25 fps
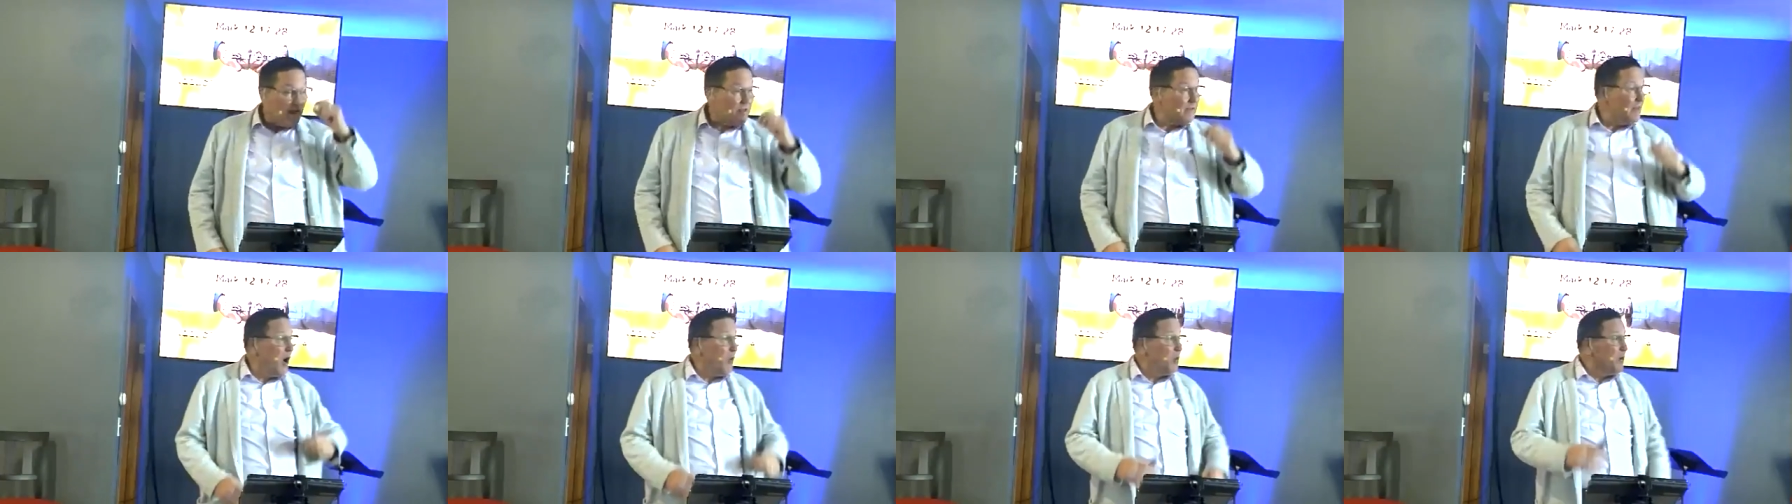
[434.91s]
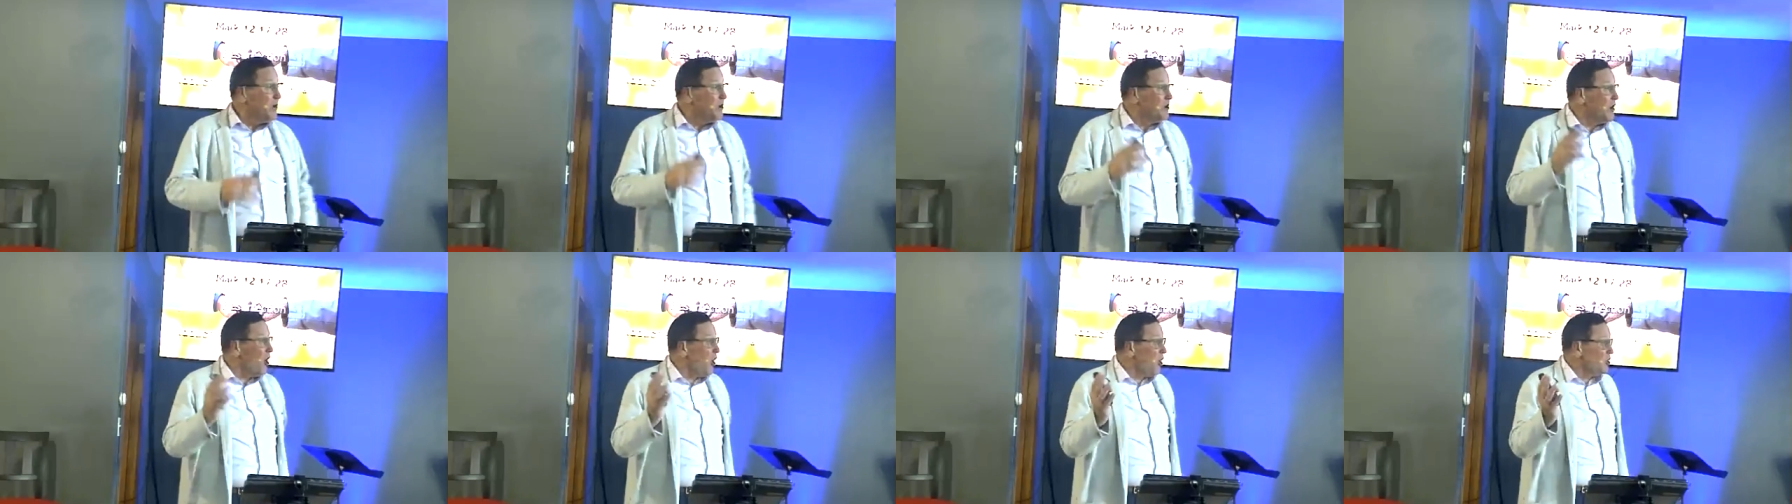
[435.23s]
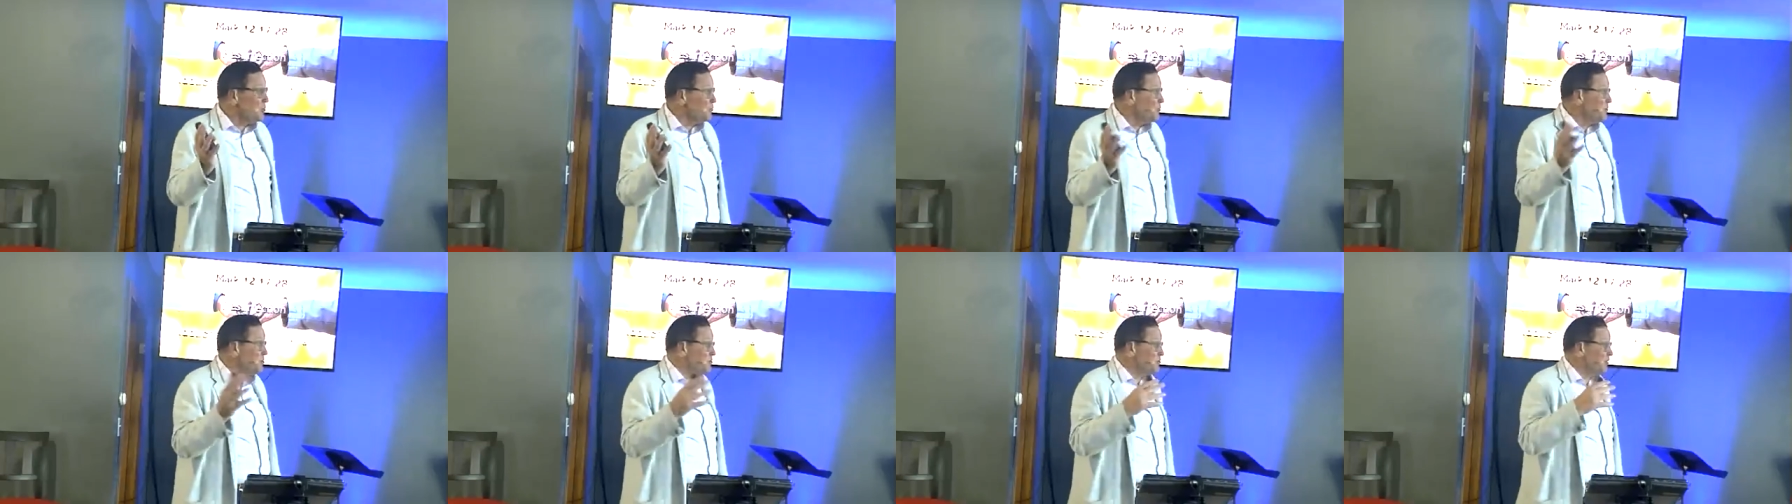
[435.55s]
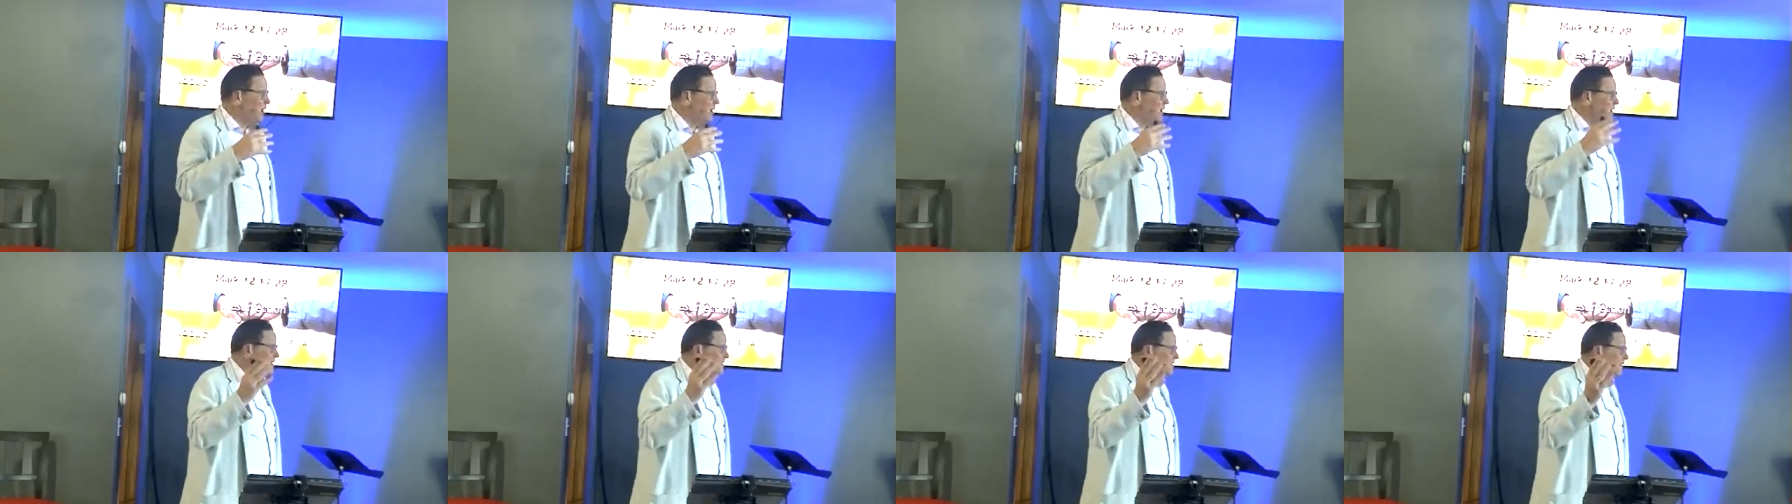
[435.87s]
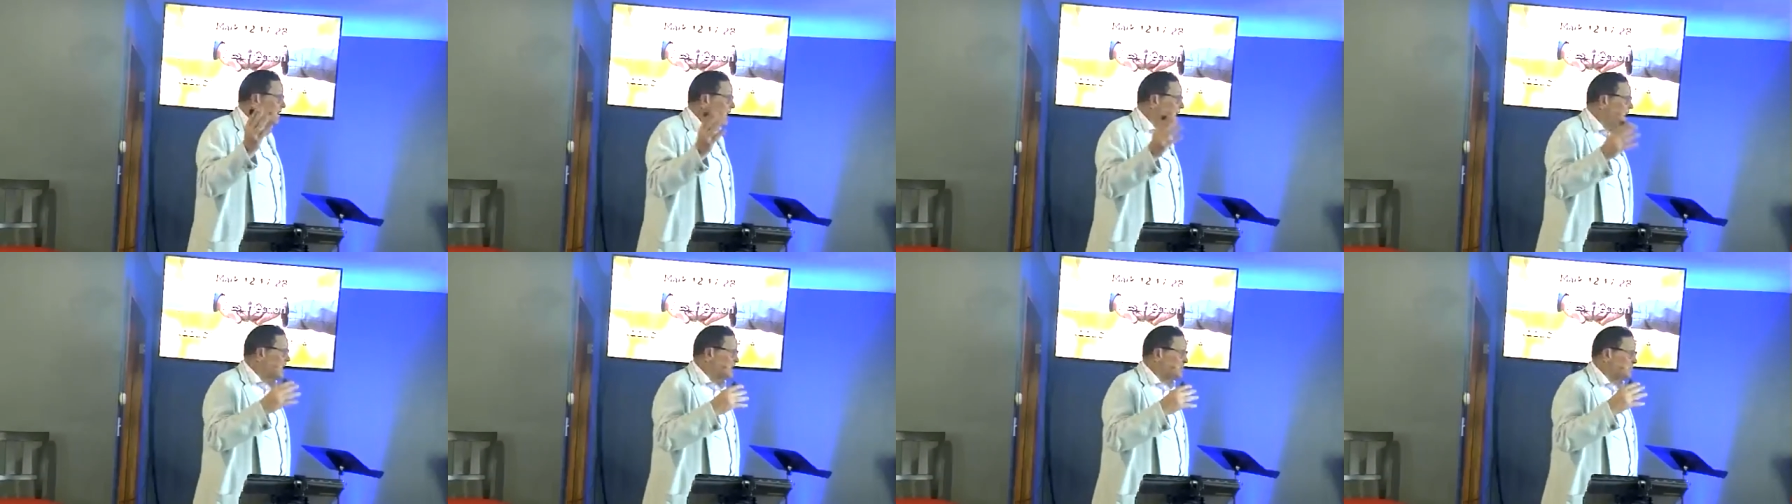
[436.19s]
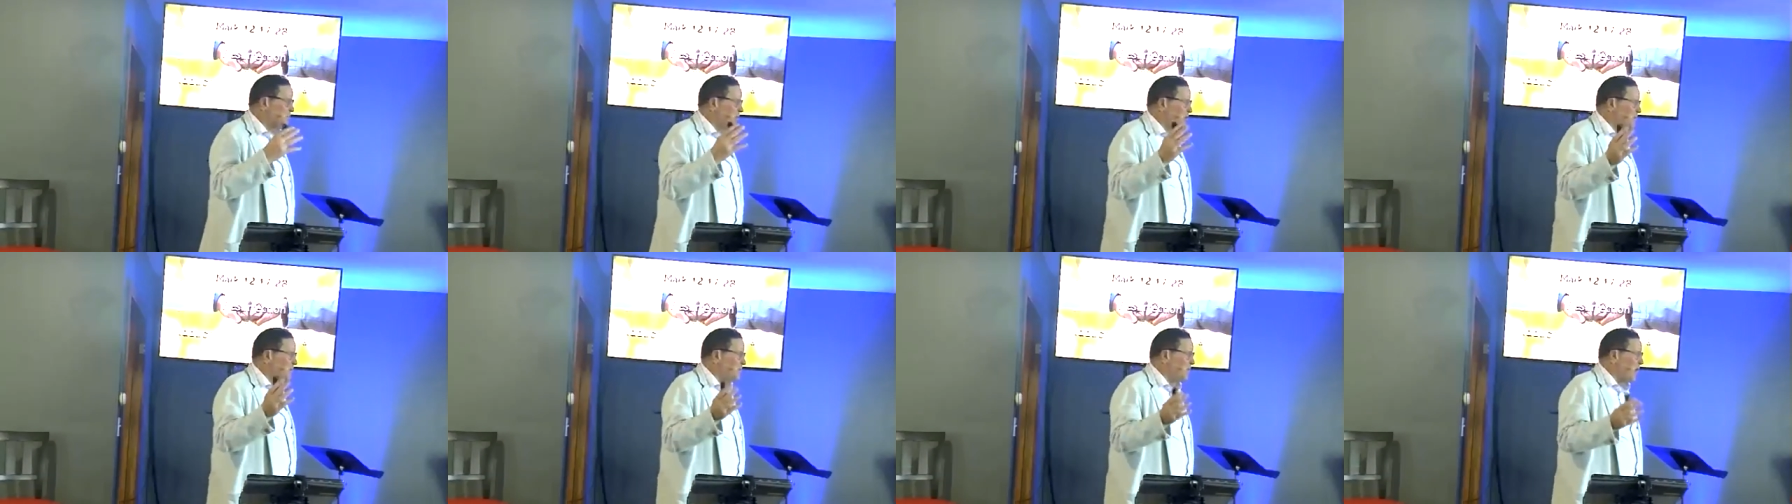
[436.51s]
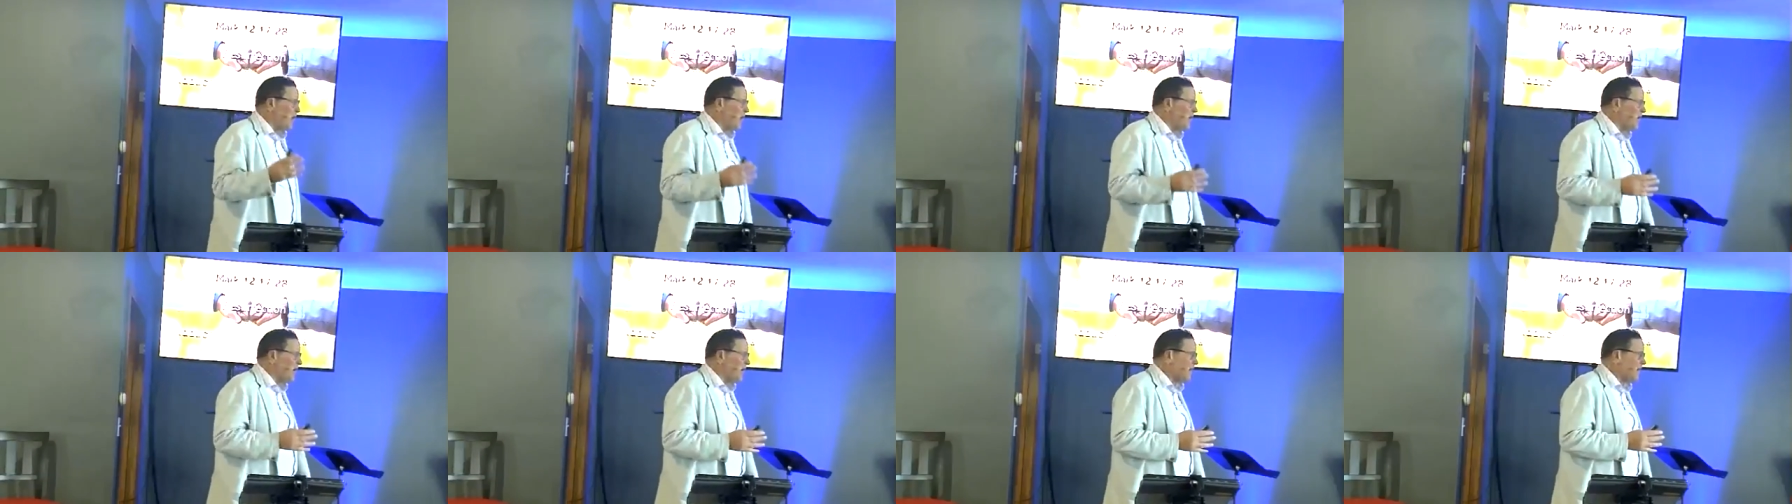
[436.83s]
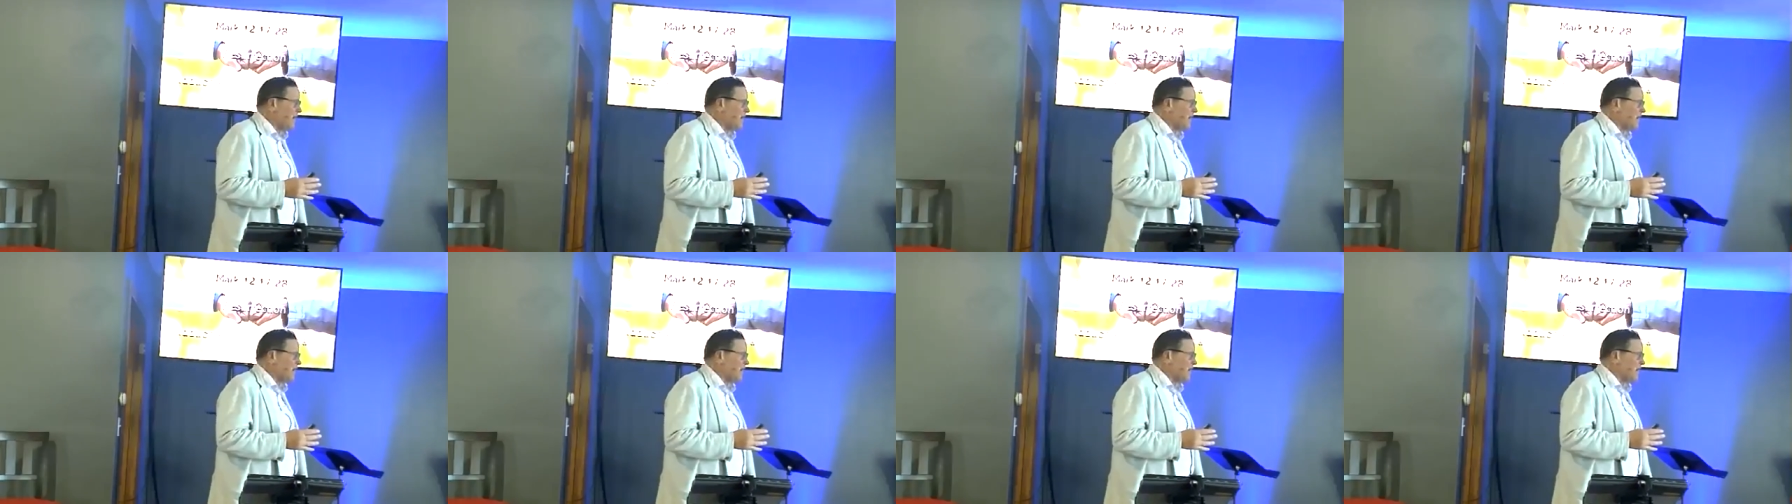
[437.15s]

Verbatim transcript: Now, we know as we study the Gospel of Mark,